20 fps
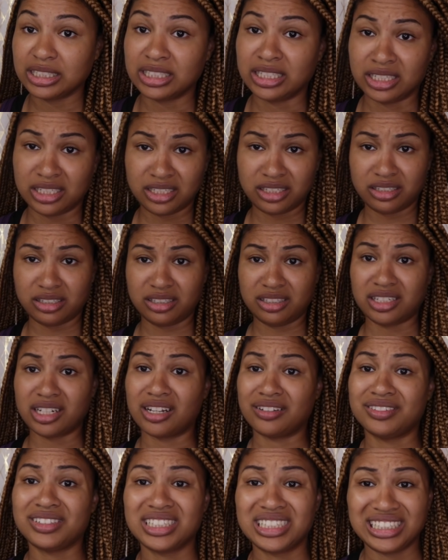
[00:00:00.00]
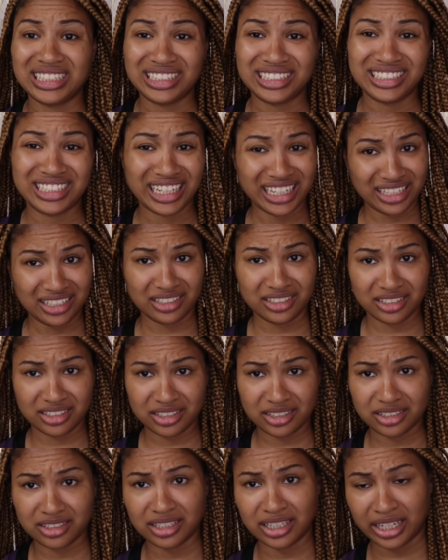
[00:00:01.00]
this stuff
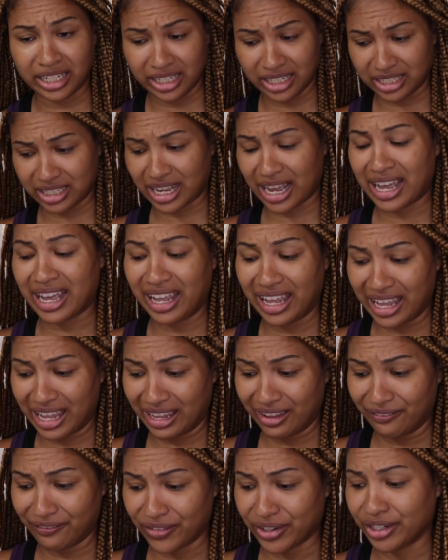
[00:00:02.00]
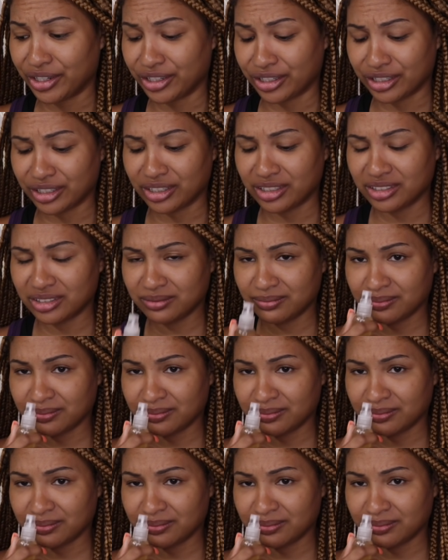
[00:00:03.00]
stinks. Like, I hate vinegar.